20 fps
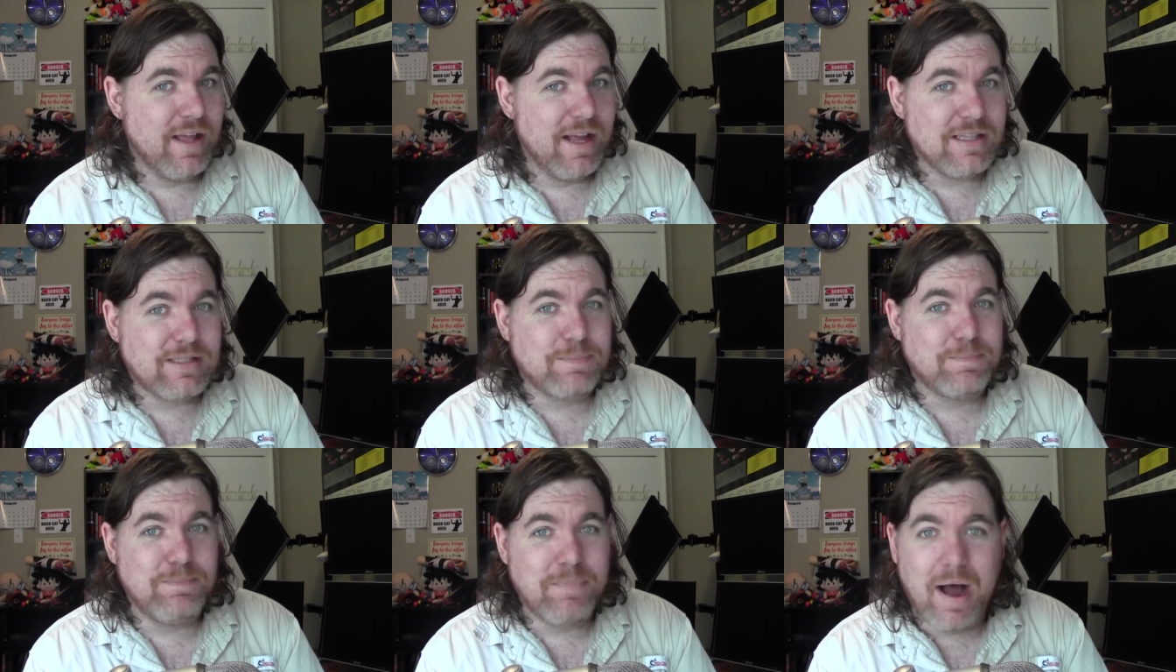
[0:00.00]

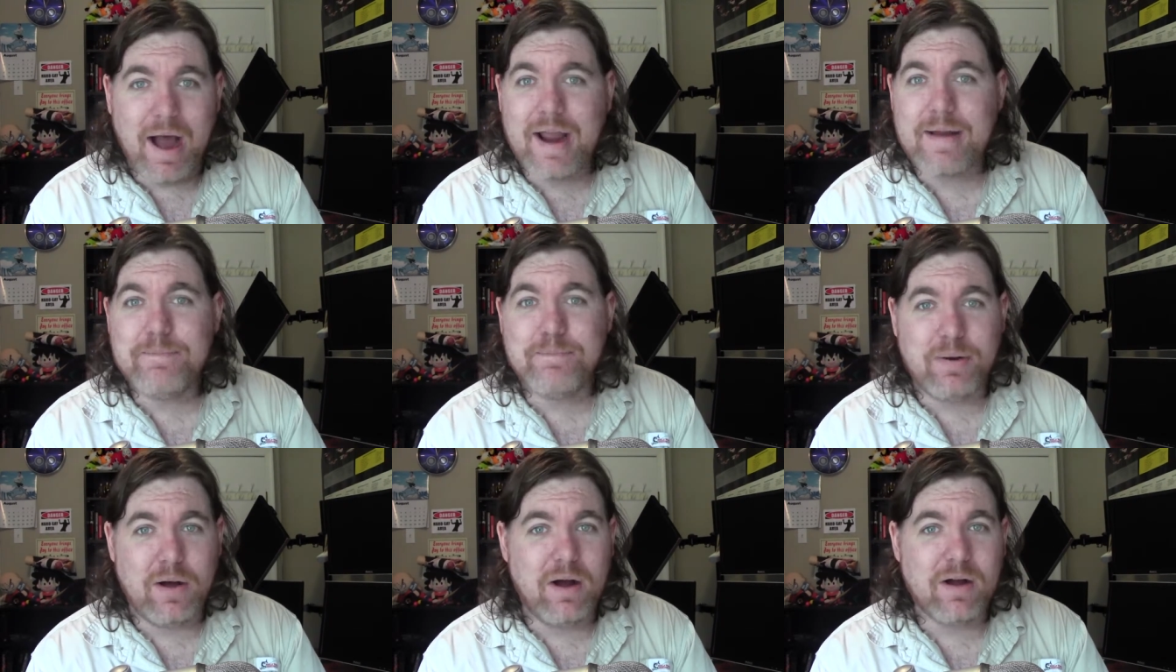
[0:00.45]
That's
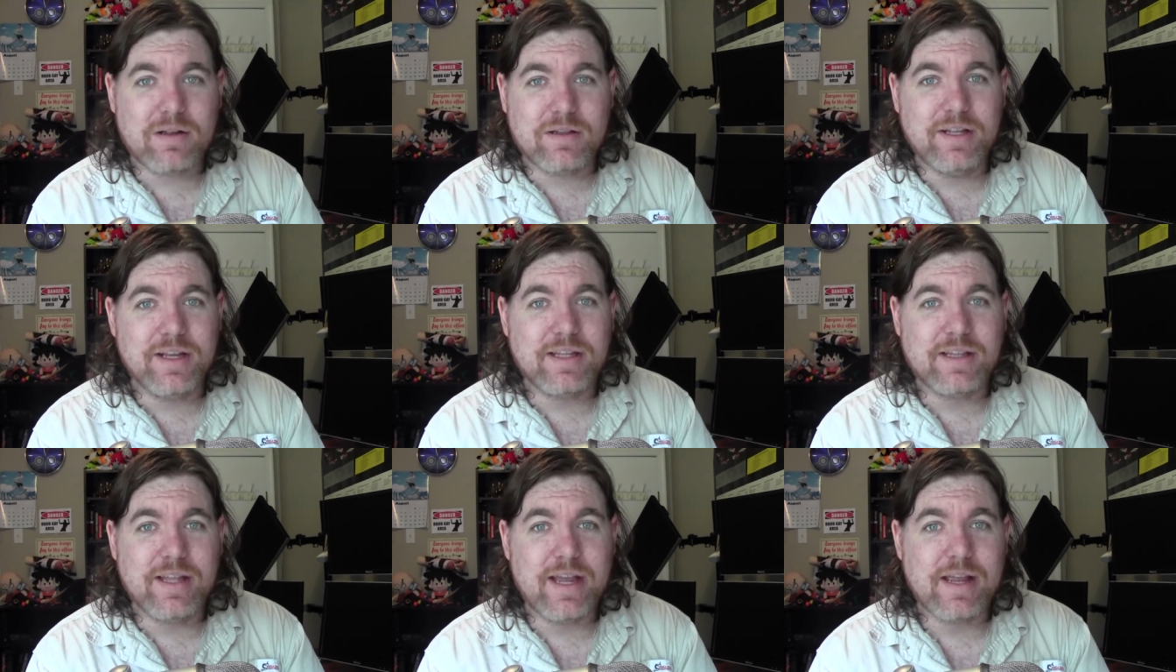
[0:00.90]
mind
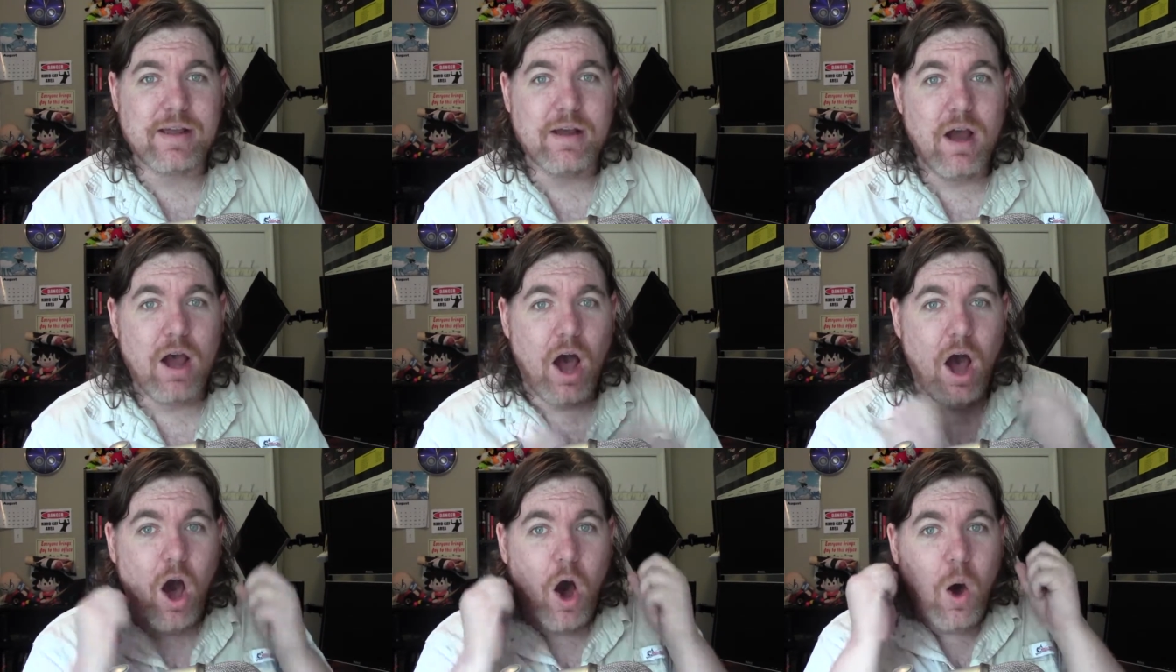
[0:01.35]
boggling. Like,
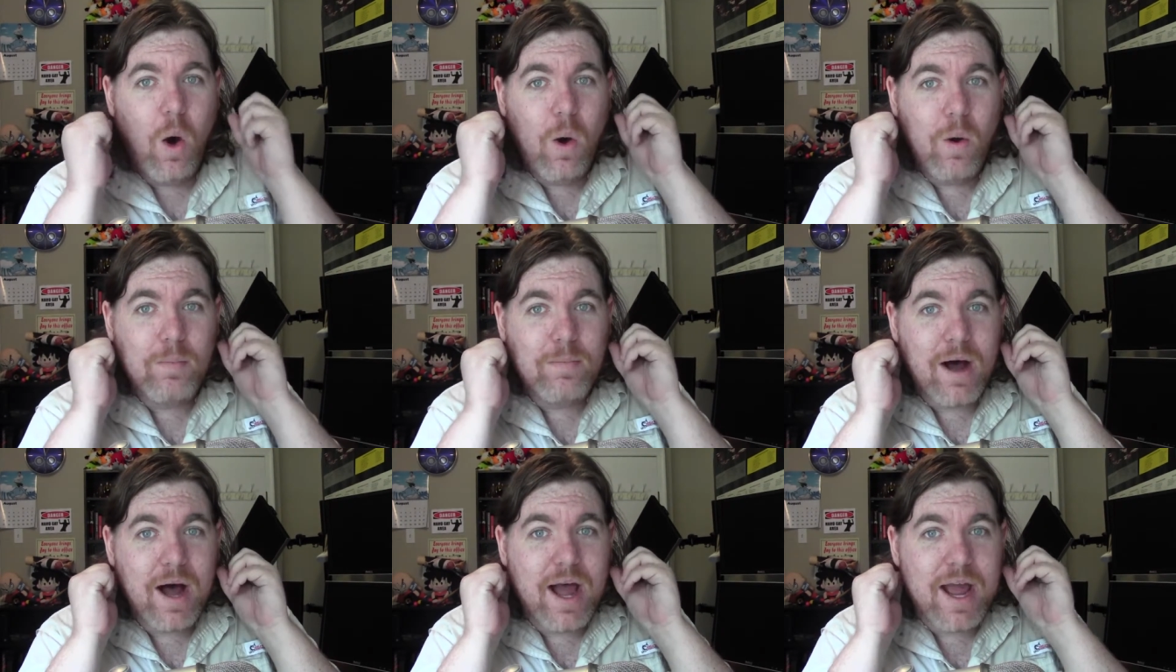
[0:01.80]

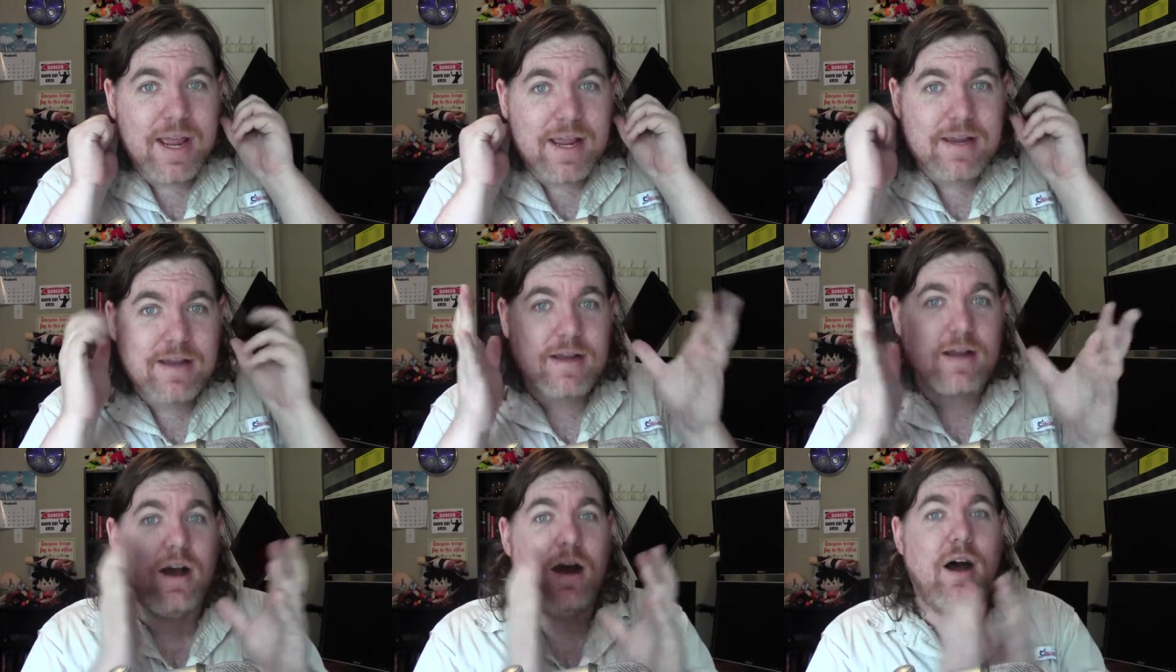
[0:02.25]
oh my
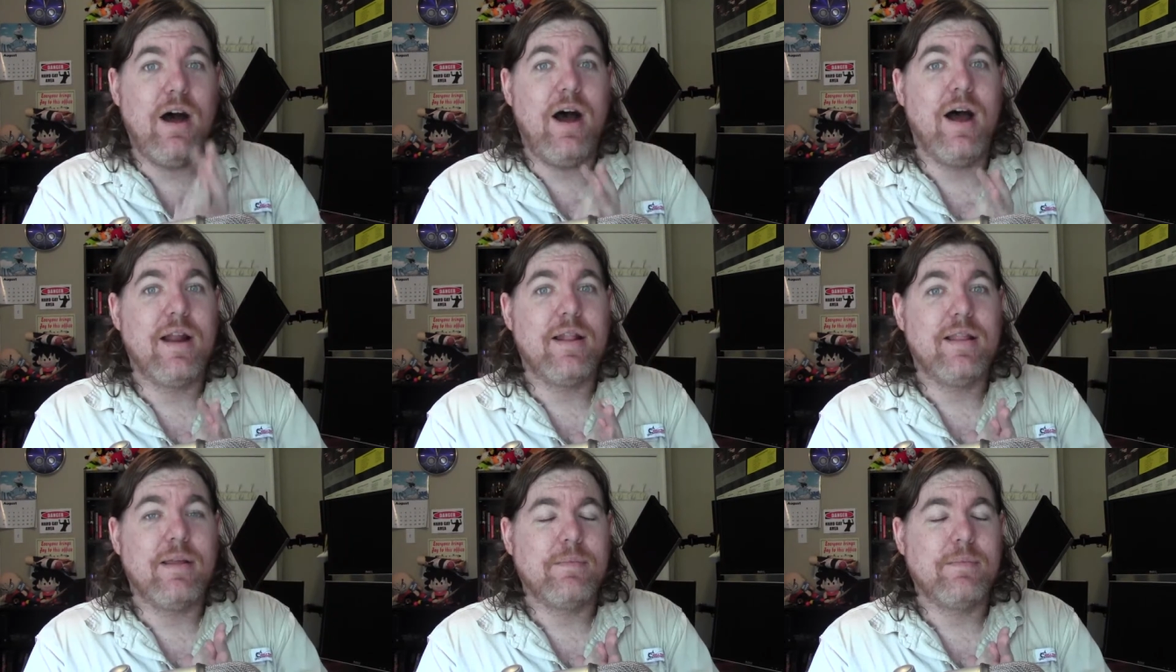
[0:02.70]
god.